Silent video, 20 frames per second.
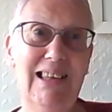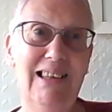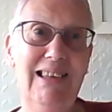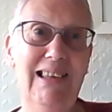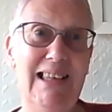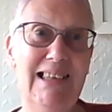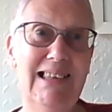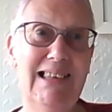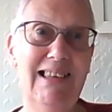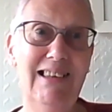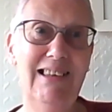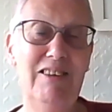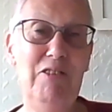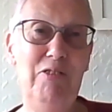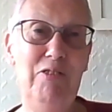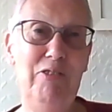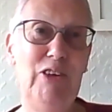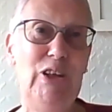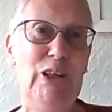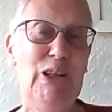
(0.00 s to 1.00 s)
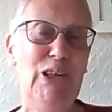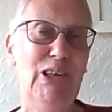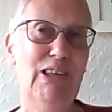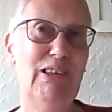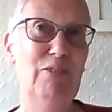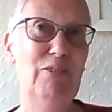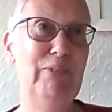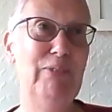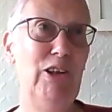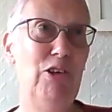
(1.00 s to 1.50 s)
And there's another verse
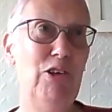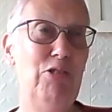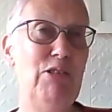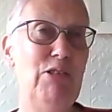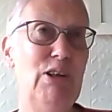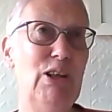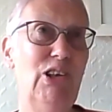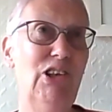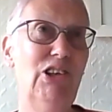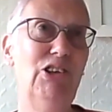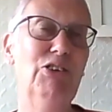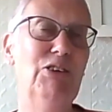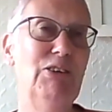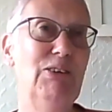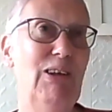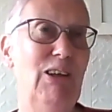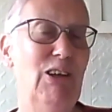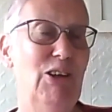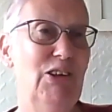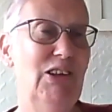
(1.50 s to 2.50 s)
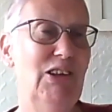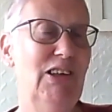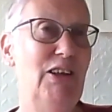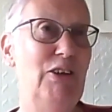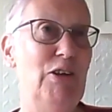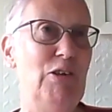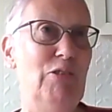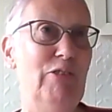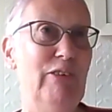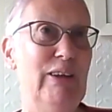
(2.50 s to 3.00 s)
that we often sort of gloss
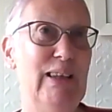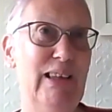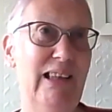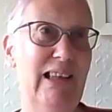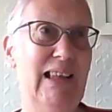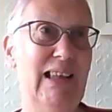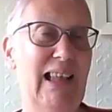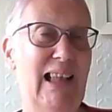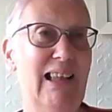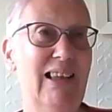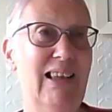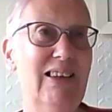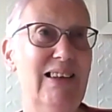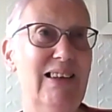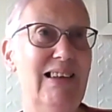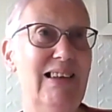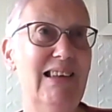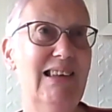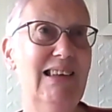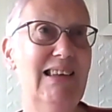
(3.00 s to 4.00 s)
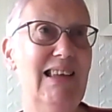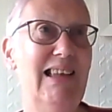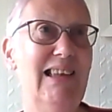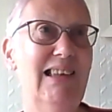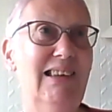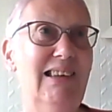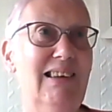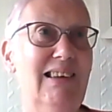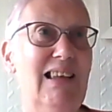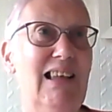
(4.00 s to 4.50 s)
over in that. It
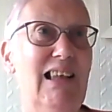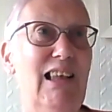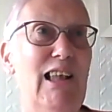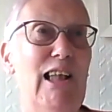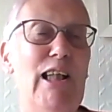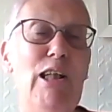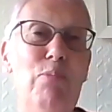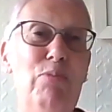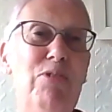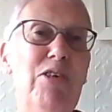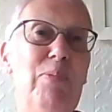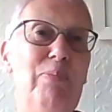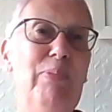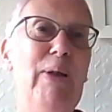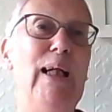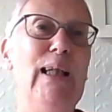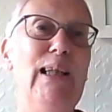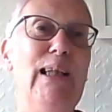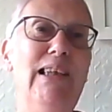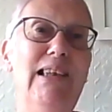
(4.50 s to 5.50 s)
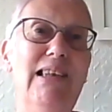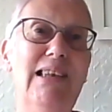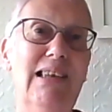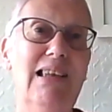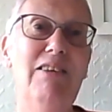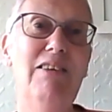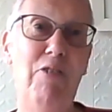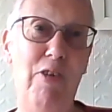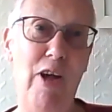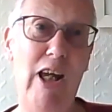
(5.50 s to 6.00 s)
says, he prepares
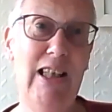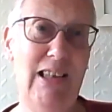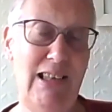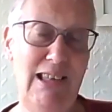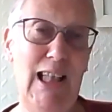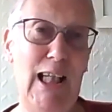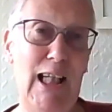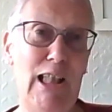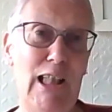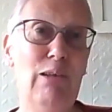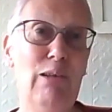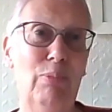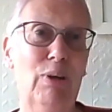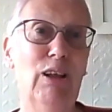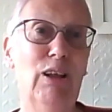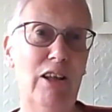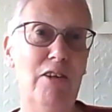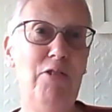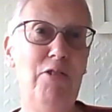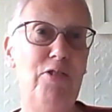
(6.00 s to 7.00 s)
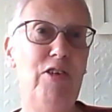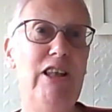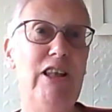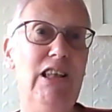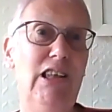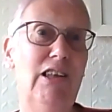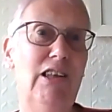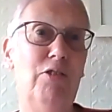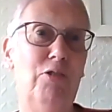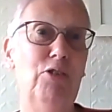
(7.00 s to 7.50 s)
a table, a
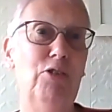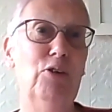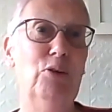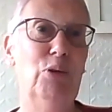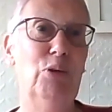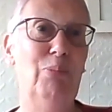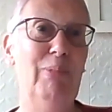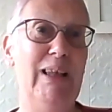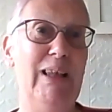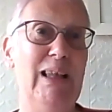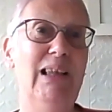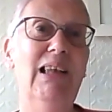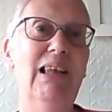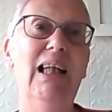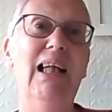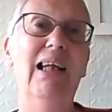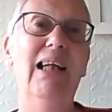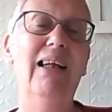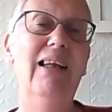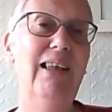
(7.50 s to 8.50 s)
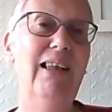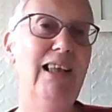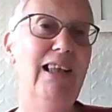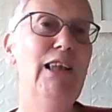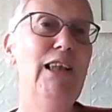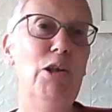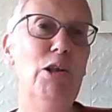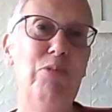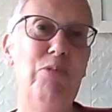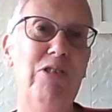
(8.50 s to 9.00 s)
feast for me
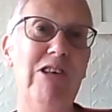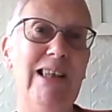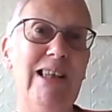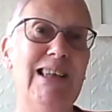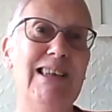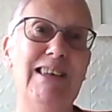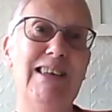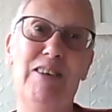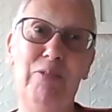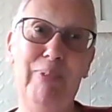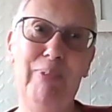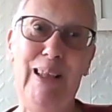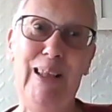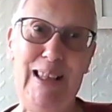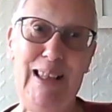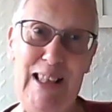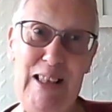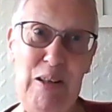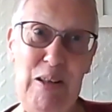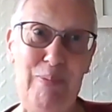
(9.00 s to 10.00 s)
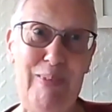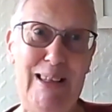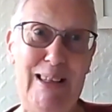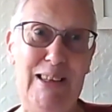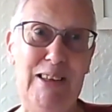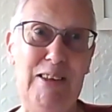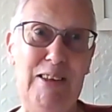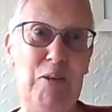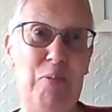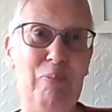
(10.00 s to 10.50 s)
in the presence of my
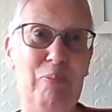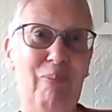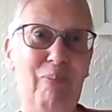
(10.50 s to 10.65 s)
enemies.